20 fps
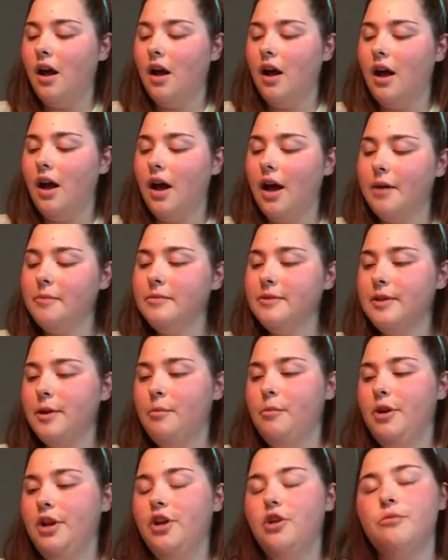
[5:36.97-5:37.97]
I'm
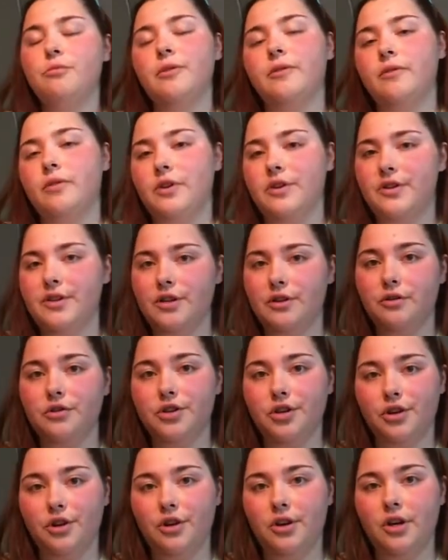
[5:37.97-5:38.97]
somebody who prefers zero
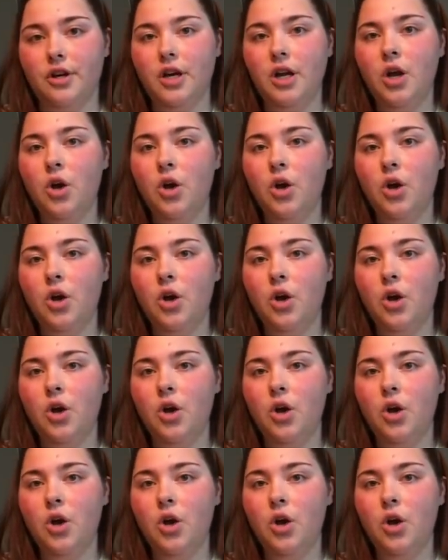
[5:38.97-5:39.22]
sugar